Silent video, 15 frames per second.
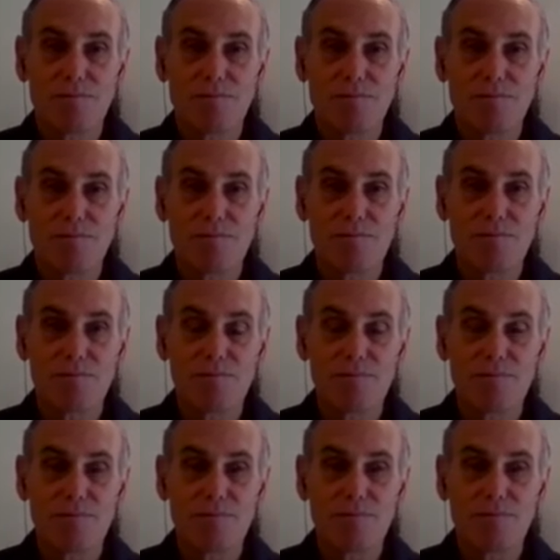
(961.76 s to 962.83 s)

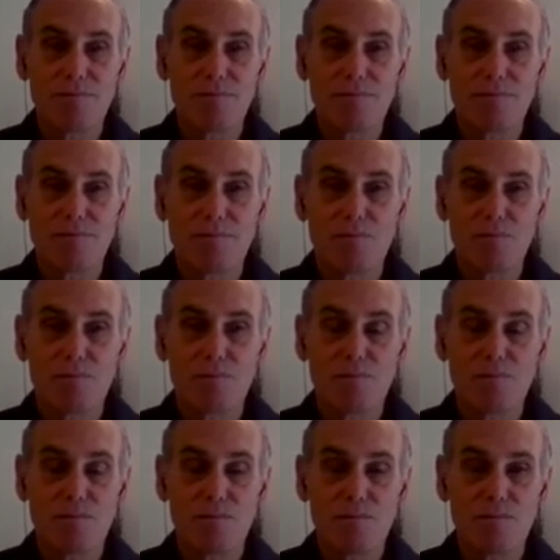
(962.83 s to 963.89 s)

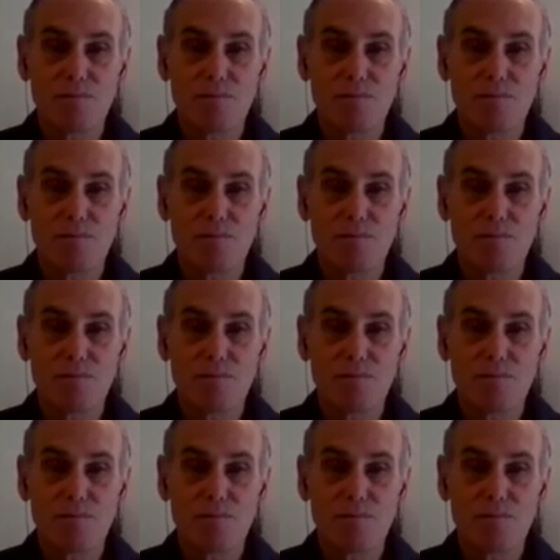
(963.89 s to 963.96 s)
[no speech]